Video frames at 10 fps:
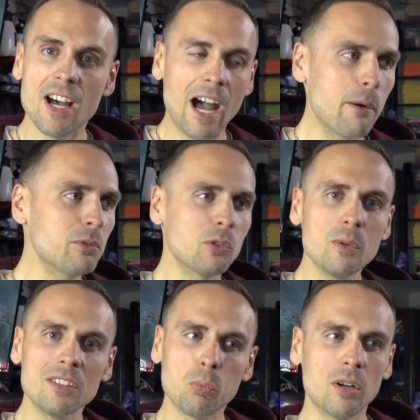I was
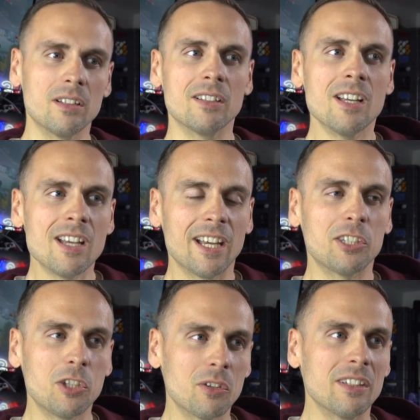always wanting and
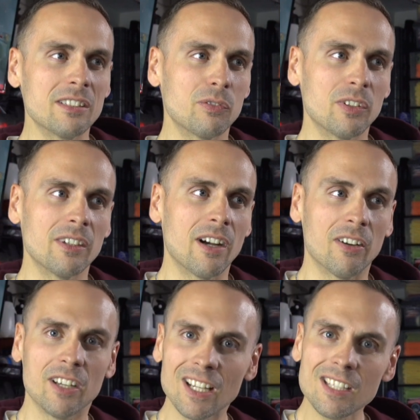curious to figure
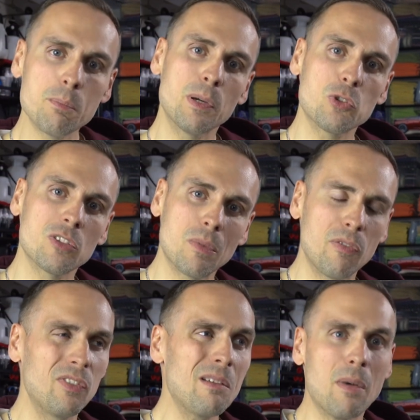out, can I take pictures of my feet?